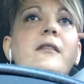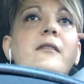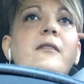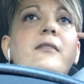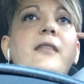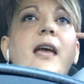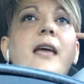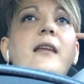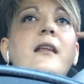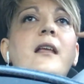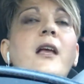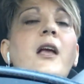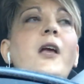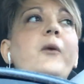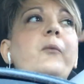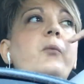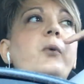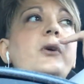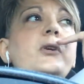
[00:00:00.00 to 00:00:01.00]
that
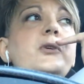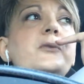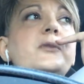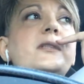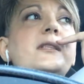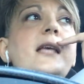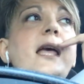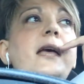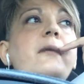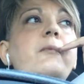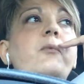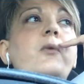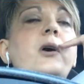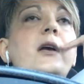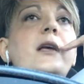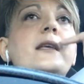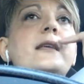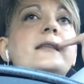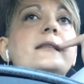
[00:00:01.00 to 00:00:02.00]
what you said
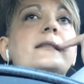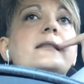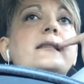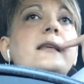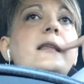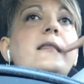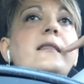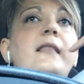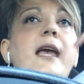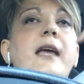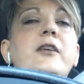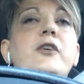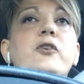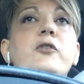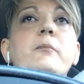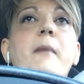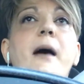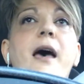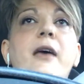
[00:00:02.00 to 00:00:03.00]
was that
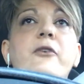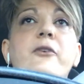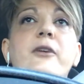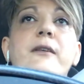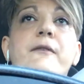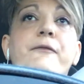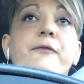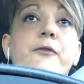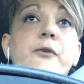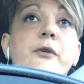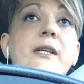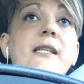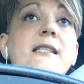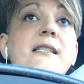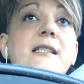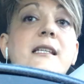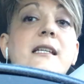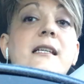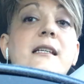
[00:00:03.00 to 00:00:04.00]
you minored in
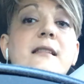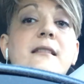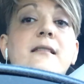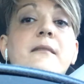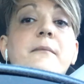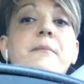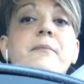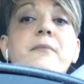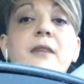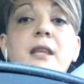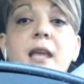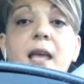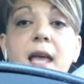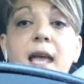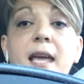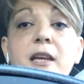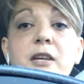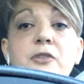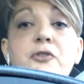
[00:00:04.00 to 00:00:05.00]
forensics
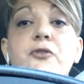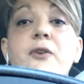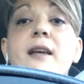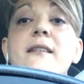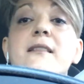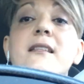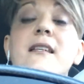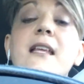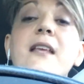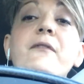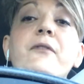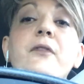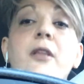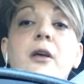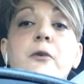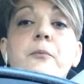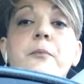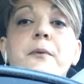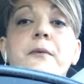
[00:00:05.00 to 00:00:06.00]
and could trace an
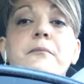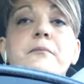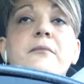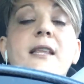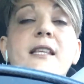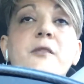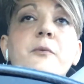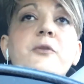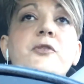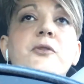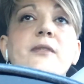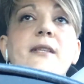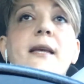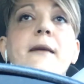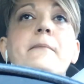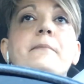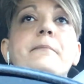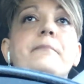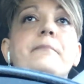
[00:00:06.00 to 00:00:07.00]
envelope. That's what you said.